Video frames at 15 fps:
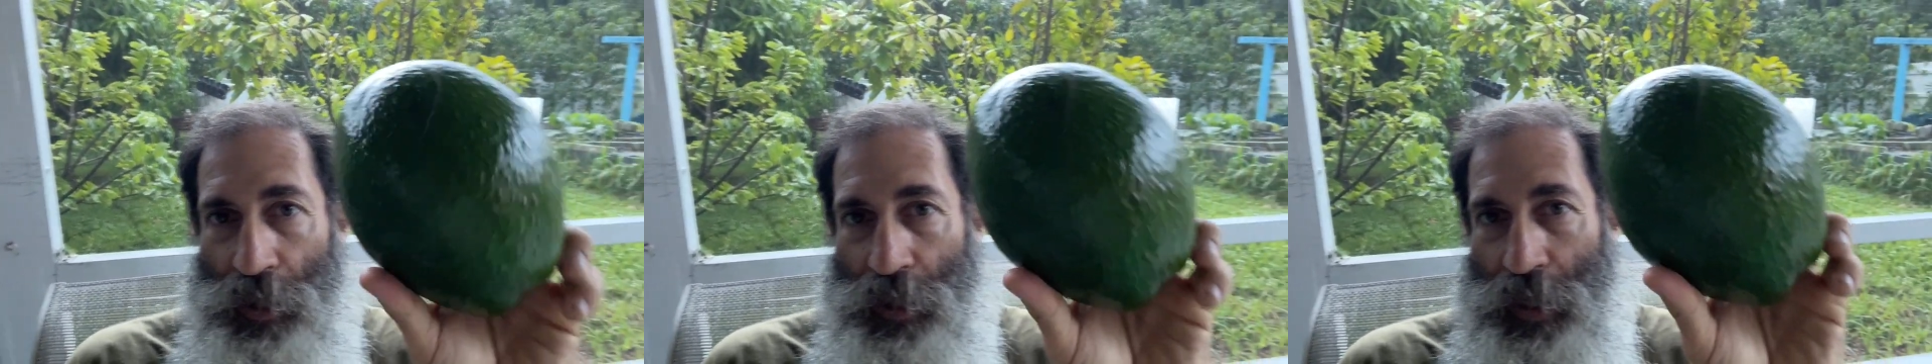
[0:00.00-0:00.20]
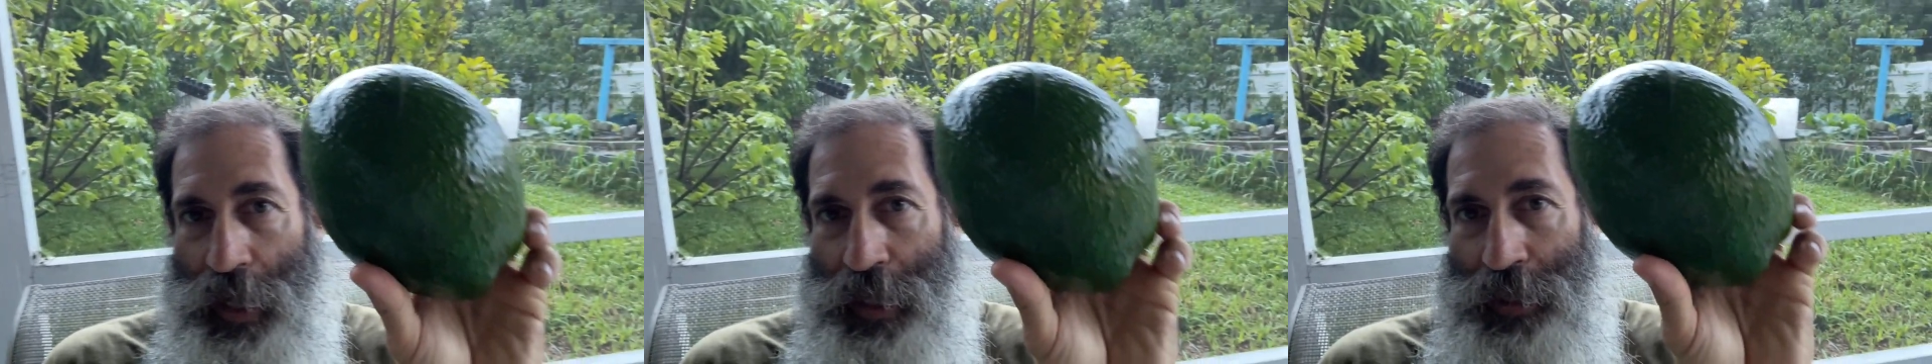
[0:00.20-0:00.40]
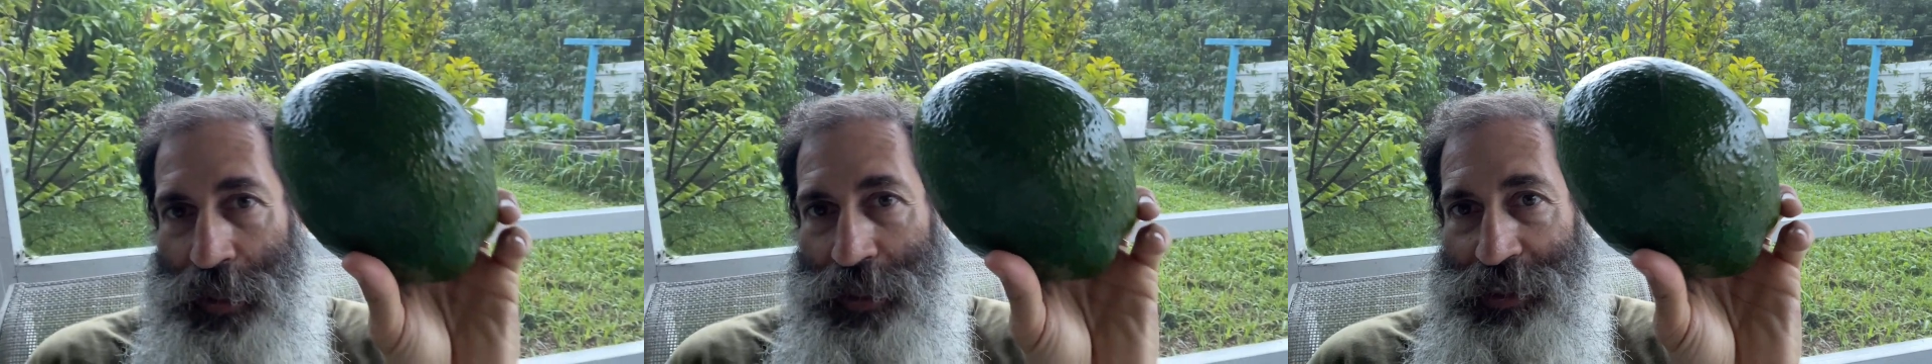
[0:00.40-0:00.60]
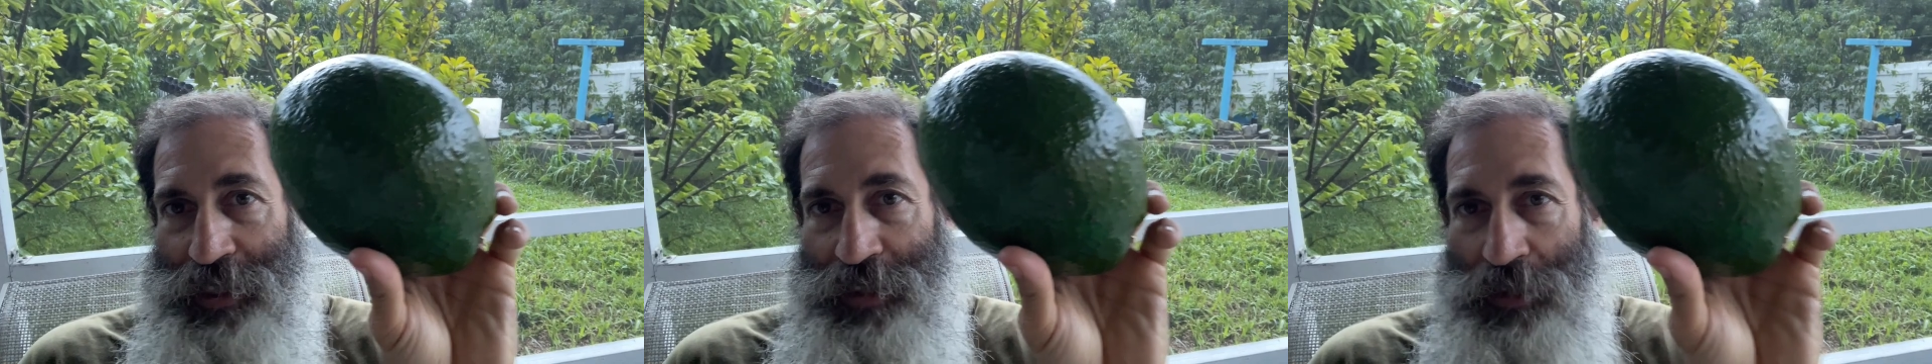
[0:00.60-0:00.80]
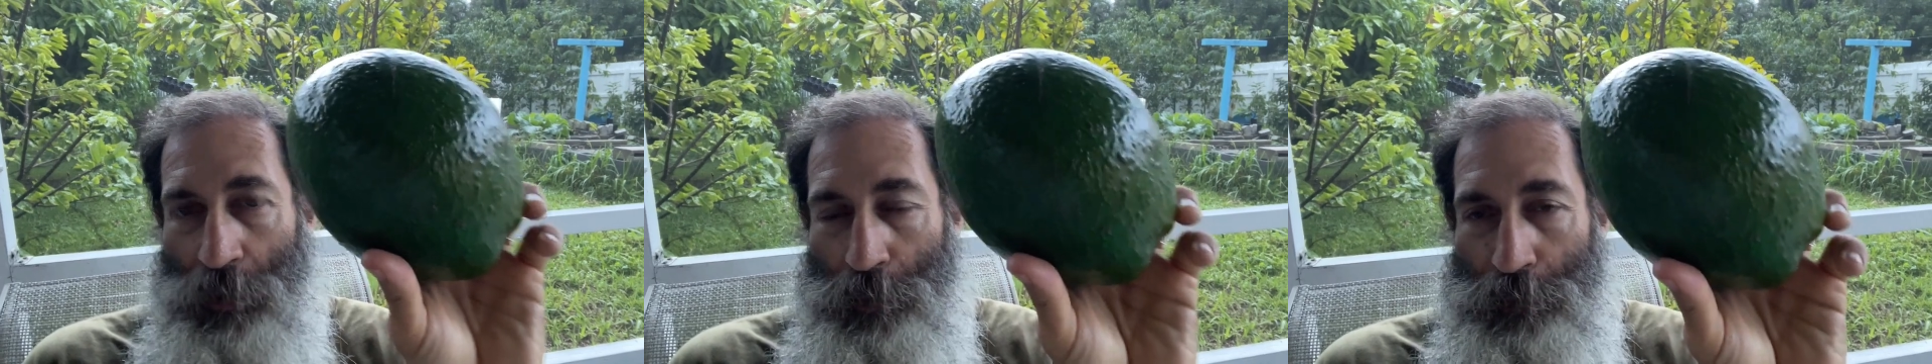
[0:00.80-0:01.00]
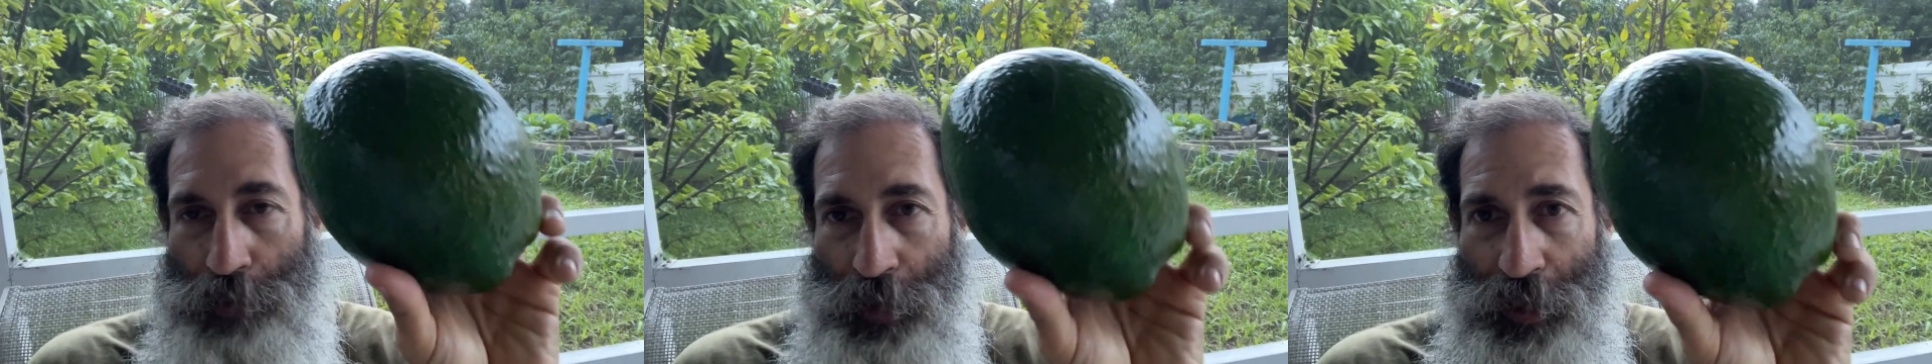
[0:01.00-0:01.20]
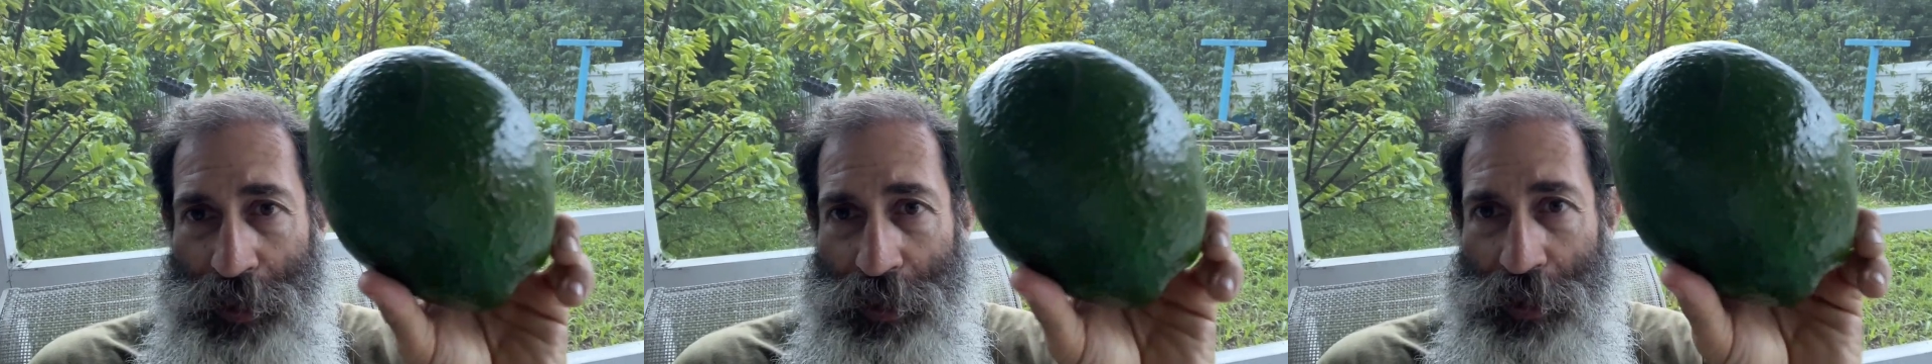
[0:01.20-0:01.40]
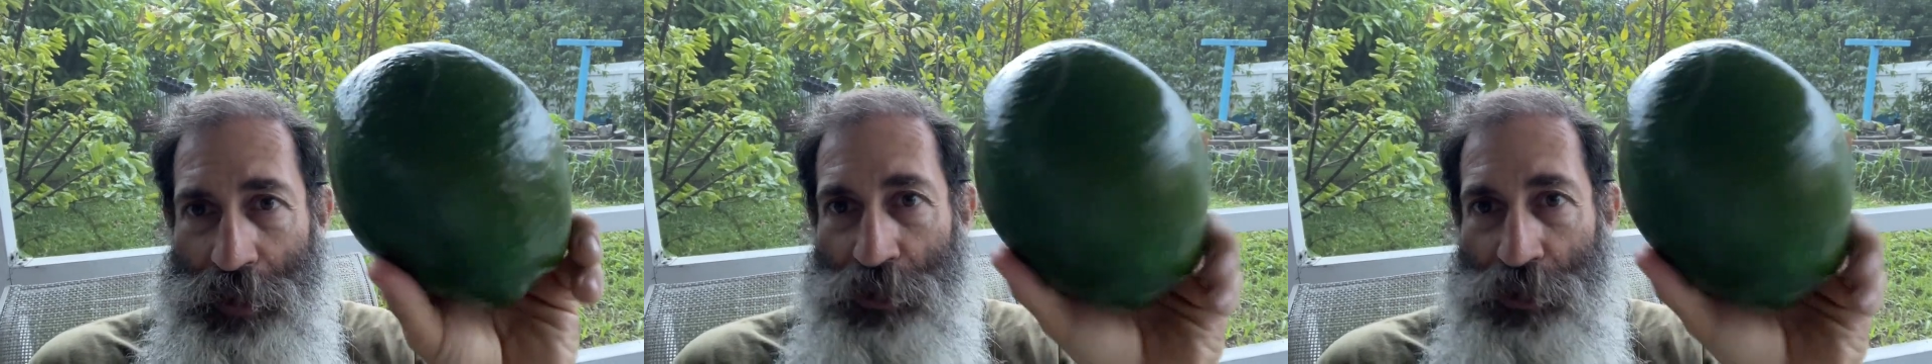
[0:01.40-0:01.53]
And this is a big,